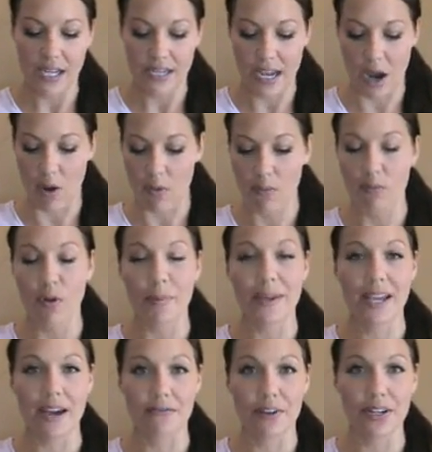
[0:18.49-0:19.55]
Now, we'll be
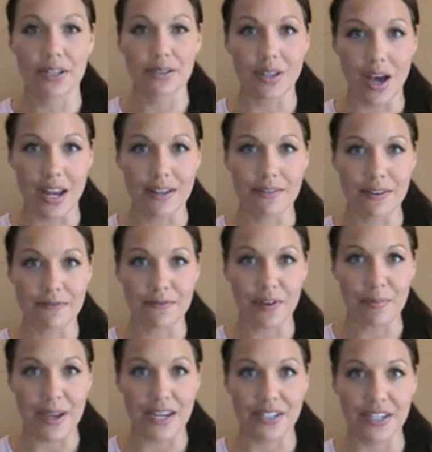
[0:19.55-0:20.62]
covering a lot of
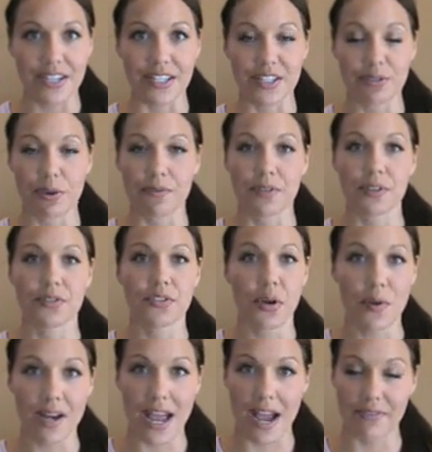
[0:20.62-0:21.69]
information, so if you
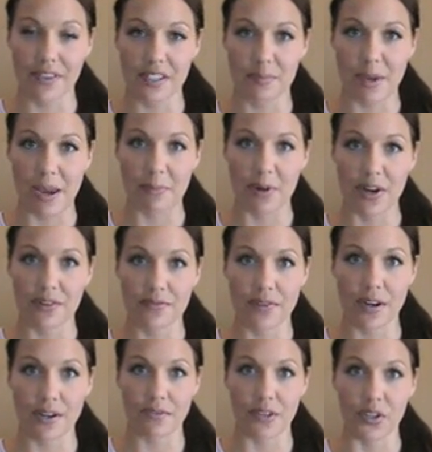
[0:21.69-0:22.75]
don't have this paper in
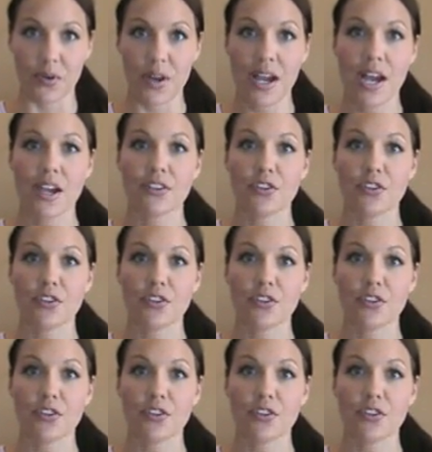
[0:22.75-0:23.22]
front of you,